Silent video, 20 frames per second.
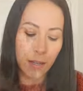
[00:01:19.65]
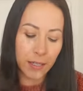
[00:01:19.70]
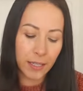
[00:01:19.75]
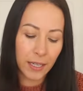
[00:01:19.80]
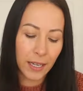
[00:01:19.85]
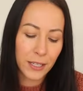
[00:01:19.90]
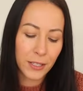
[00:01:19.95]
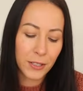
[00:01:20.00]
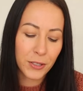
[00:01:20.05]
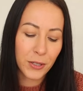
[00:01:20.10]

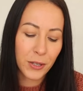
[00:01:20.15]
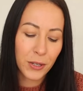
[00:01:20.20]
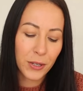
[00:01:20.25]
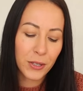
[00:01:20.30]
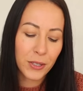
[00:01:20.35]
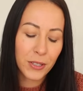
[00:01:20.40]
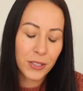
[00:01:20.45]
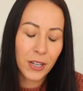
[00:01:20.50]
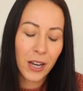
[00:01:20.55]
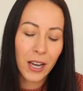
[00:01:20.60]
Okay,
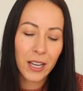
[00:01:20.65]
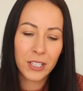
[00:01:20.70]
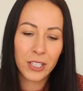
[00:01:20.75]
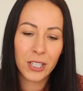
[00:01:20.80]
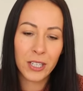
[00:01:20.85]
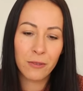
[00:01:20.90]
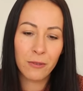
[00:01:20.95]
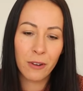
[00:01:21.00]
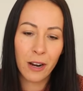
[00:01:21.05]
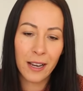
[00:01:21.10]
so Tai
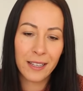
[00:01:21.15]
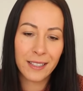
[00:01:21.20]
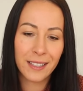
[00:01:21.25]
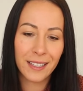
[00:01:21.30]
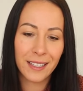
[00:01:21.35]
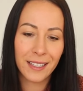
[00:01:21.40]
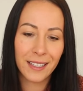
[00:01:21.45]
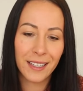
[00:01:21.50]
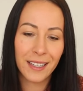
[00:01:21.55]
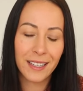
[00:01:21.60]
Chi
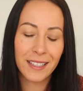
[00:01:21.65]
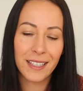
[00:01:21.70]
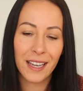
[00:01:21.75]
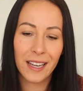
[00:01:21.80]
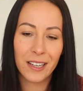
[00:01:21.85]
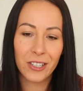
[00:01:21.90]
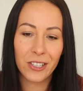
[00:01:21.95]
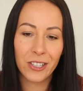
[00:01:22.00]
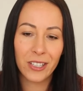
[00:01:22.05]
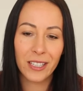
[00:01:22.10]
rising is
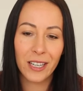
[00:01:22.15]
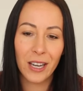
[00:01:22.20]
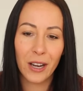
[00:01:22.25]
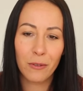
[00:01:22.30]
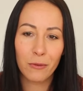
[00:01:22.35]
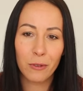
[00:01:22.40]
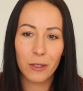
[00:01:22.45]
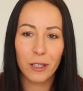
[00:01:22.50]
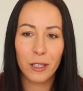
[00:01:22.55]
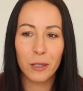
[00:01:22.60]
actually
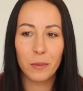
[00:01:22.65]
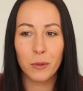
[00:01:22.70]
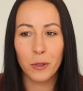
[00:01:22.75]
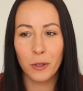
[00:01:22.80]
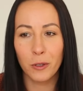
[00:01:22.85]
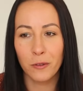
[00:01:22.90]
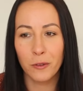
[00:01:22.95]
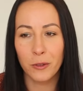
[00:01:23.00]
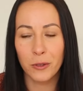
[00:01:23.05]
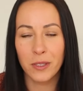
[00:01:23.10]
a really
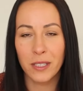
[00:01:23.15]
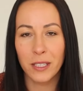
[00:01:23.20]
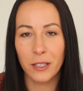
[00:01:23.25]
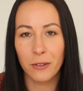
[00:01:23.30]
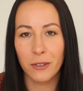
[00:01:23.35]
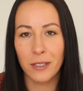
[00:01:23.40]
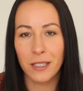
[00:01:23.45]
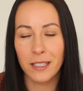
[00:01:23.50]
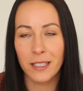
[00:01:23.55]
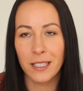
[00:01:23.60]
beautiful
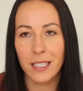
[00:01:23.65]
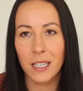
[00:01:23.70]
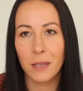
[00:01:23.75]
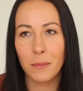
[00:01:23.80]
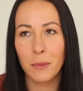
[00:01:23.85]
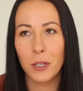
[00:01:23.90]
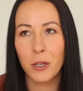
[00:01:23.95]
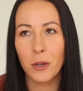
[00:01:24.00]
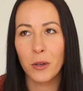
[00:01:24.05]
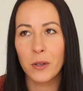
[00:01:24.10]

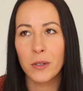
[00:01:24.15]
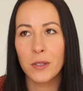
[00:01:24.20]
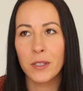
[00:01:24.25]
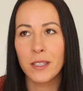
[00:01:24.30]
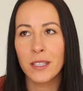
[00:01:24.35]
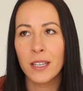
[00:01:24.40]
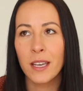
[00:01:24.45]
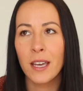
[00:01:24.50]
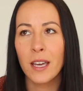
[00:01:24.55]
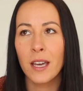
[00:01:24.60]
synchronicity
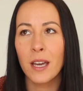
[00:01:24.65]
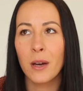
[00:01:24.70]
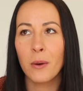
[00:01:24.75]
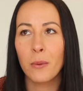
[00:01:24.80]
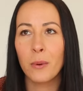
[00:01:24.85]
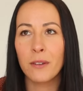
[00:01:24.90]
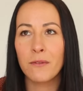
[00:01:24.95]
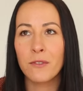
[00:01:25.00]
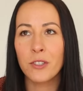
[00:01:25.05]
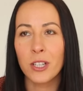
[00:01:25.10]
because
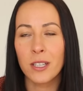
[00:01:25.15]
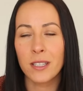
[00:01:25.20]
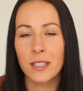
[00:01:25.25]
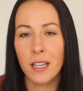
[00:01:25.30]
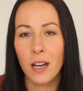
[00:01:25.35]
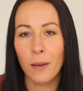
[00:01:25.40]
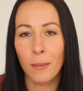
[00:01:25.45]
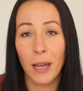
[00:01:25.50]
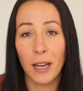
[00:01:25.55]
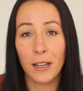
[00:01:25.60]
we've just
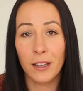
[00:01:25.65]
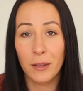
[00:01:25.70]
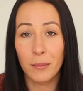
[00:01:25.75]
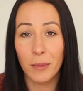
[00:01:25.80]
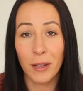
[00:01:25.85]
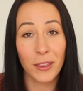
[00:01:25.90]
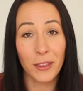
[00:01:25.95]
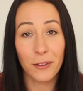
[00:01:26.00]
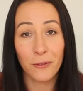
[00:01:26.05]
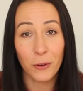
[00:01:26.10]
come out of the
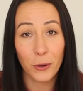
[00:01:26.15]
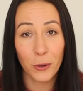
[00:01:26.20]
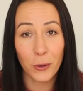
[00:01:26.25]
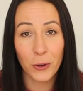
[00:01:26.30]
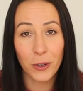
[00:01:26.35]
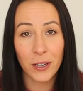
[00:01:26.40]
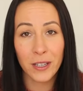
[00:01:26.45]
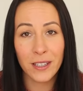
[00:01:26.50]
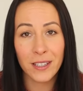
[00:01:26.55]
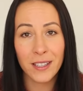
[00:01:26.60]
month of
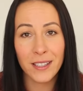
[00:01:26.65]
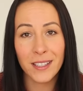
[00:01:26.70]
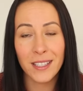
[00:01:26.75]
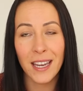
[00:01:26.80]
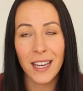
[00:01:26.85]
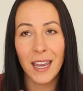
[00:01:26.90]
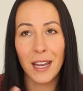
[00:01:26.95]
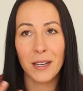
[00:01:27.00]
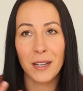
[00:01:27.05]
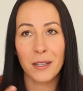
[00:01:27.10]

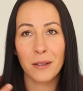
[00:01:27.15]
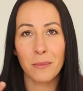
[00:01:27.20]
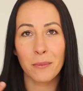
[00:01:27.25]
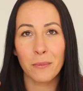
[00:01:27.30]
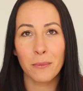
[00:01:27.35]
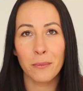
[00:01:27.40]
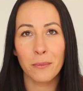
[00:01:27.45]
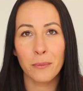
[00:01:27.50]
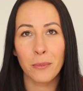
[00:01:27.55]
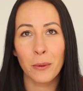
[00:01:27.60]
August, and
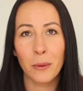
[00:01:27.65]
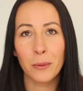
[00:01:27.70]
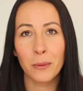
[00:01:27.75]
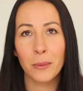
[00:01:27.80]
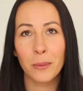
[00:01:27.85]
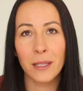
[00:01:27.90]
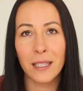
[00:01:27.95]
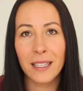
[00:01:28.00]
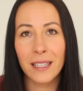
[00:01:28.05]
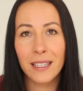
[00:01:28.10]

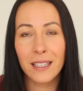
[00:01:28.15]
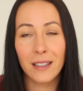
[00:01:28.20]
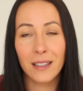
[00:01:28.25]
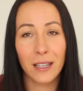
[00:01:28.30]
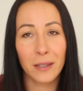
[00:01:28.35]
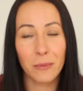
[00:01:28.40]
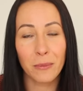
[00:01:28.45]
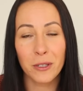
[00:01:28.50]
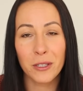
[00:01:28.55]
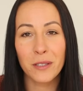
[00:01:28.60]
probably,
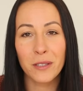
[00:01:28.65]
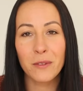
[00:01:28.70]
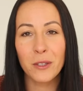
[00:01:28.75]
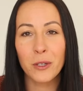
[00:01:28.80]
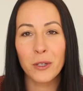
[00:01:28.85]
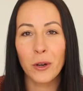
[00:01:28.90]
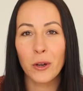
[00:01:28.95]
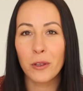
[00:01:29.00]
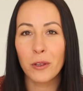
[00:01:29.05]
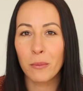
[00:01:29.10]
like most of
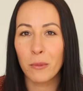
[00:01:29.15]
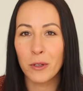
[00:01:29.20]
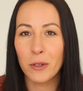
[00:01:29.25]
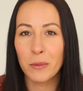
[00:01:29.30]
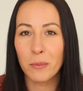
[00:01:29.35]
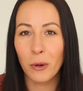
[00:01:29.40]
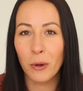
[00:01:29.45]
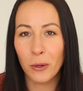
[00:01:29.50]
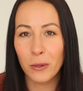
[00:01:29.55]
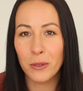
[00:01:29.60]
you know, the
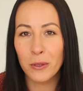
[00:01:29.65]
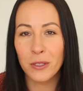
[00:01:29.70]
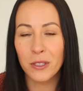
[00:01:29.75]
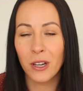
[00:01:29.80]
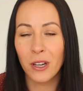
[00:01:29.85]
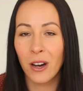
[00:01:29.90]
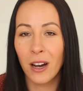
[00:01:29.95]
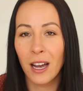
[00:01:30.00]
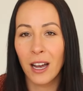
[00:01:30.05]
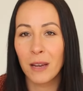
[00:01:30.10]
most potent
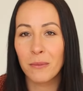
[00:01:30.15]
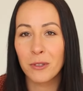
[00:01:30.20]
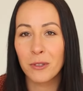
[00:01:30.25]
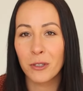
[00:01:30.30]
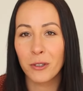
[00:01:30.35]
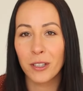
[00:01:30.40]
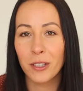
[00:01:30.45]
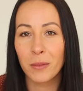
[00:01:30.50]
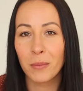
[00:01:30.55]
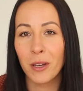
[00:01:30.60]
time
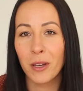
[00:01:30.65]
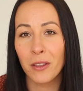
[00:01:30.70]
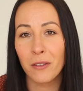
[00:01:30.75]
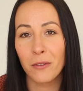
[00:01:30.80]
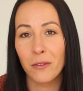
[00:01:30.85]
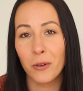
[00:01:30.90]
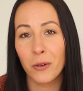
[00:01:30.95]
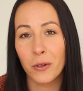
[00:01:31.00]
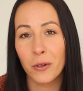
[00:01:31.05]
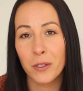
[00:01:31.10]
during the month
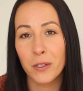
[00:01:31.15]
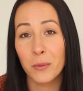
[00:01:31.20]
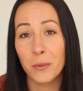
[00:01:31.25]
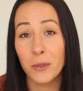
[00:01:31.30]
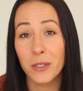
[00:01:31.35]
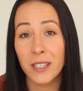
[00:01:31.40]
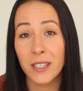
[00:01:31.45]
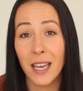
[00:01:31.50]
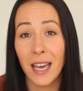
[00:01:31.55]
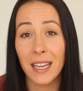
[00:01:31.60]
of August
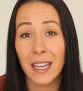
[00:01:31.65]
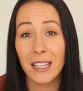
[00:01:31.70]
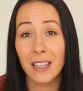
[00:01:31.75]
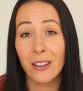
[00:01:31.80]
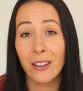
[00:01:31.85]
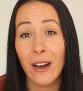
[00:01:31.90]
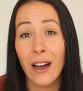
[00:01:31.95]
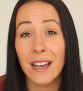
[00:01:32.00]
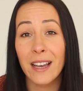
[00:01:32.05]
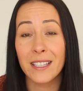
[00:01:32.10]
was that
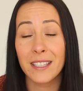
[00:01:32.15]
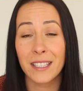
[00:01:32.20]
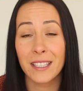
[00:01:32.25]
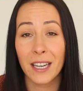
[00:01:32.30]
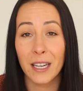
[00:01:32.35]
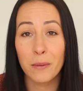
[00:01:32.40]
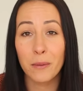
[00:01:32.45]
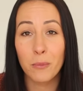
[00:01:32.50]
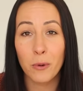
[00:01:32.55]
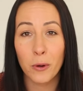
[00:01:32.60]

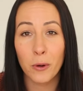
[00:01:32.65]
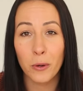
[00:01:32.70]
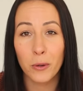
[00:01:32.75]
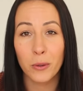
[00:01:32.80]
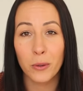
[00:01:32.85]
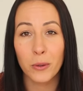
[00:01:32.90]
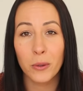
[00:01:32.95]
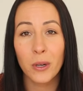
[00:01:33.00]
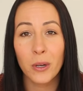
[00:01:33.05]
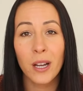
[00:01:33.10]
Lionsgate
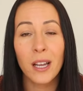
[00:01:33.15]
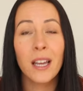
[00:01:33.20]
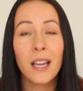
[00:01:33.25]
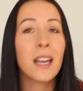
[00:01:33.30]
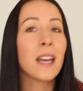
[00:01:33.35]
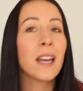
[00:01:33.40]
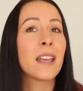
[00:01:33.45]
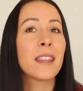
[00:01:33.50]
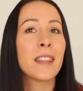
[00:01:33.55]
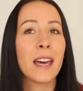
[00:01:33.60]
portal,
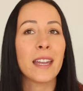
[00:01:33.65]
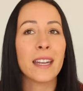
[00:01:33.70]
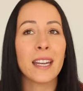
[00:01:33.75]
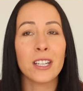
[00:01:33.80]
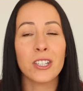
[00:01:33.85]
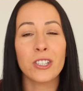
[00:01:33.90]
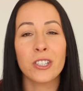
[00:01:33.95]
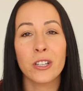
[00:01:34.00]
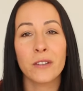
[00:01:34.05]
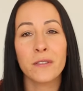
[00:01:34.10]
that
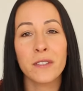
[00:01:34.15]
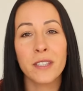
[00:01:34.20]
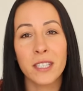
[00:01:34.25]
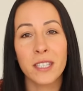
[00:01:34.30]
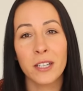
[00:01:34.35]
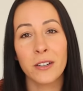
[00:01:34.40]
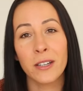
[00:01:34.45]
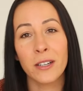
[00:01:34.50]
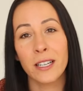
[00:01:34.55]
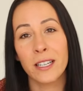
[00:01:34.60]
energy of
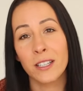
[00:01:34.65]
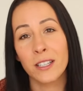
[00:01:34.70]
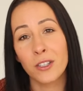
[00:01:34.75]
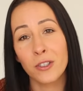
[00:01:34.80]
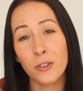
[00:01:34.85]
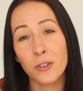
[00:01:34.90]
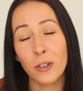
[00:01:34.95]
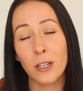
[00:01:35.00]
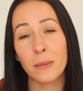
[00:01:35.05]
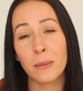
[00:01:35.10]

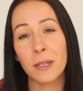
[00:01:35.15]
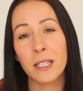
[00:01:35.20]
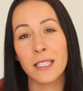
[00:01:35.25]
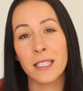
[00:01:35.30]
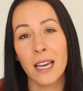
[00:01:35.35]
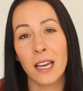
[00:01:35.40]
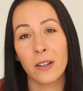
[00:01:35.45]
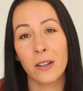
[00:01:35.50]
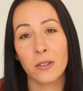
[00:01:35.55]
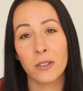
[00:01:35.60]
Sirius streaming
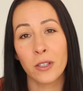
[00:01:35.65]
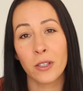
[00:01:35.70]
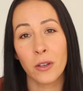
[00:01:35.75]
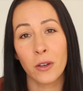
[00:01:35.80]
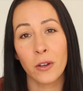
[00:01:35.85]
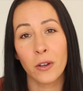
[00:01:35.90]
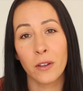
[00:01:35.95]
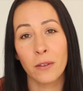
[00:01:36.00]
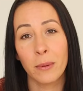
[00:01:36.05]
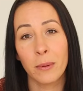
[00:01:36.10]
down to
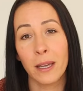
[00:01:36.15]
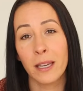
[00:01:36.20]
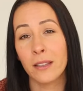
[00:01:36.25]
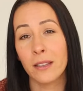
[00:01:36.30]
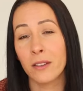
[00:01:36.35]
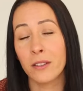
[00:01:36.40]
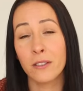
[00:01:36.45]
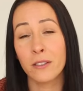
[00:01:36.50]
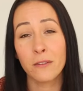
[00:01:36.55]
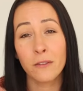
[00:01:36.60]
the earth
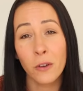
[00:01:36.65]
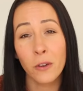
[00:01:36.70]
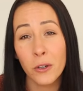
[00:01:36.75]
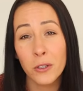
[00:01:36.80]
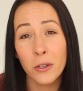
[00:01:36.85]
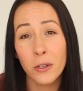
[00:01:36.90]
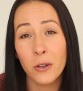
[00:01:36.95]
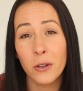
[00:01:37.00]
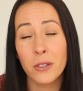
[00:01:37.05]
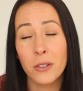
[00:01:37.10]
plane, those
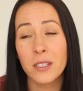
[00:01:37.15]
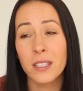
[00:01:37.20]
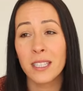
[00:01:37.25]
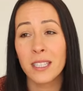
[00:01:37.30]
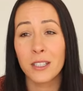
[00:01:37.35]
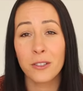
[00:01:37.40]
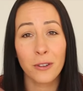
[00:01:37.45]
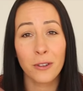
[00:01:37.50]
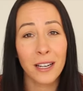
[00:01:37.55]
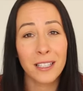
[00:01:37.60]
photons
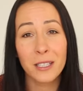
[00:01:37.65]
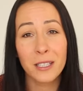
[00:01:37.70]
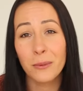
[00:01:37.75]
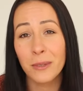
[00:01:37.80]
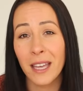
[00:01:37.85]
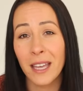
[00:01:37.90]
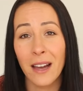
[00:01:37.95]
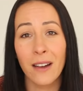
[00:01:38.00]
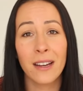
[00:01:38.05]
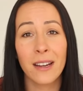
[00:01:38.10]
interacting
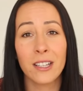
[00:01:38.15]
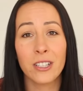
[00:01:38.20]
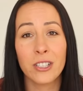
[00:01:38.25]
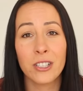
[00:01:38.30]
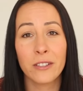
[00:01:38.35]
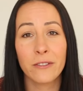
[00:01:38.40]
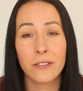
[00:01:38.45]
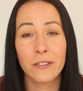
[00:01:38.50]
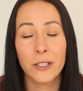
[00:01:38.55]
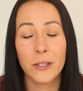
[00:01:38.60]
with our
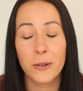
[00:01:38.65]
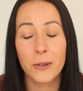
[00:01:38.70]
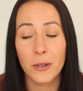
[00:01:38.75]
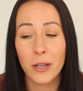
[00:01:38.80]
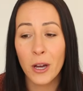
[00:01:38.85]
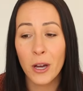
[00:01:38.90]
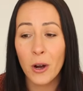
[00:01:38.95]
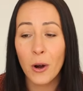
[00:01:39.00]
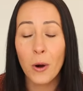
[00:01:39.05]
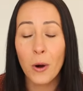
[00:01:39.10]
energy field,
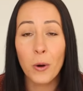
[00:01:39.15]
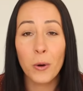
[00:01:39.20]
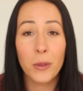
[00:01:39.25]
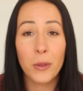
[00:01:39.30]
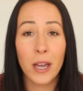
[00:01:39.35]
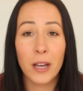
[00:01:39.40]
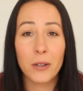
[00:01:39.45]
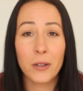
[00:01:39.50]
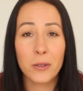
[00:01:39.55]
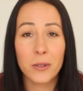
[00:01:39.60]
all
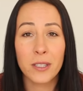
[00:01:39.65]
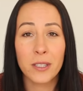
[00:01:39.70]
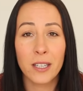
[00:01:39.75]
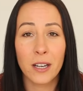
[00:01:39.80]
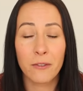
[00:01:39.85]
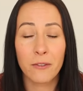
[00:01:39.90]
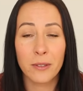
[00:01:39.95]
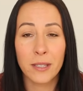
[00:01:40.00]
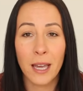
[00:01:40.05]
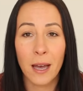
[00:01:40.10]
that good
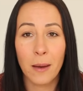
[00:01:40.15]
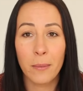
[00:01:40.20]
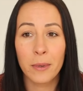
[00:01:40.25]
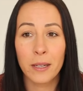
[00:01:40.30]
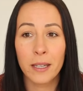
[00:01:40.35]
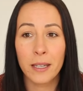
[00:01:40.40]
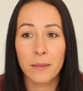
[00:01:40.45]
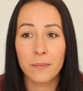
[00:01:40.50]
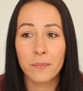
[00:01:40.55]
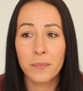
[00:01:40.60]
stuff was
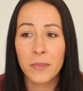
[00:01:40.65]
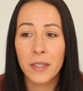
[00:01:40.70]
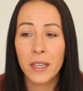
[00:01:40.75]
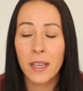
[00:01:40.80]
happening.